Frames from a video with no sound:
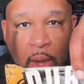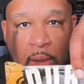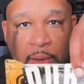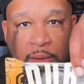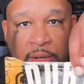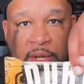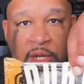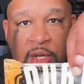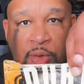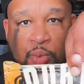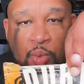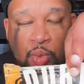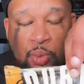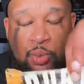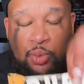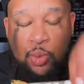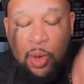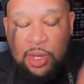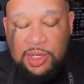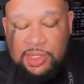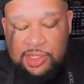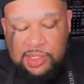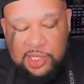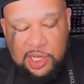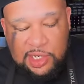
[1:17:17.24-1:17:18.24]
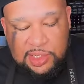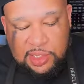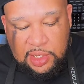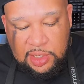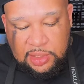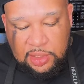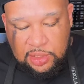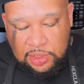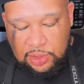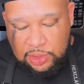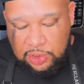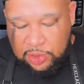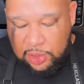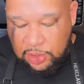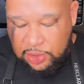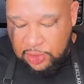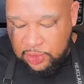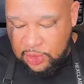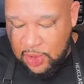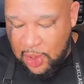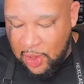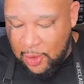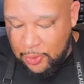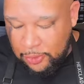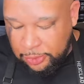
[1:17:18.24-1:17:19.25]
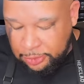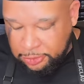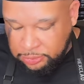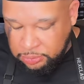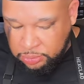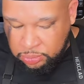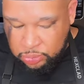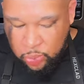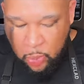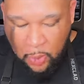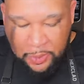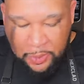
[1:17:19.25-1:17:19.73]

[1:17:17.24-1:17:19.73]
All you needed was one seasoning and you're good to go.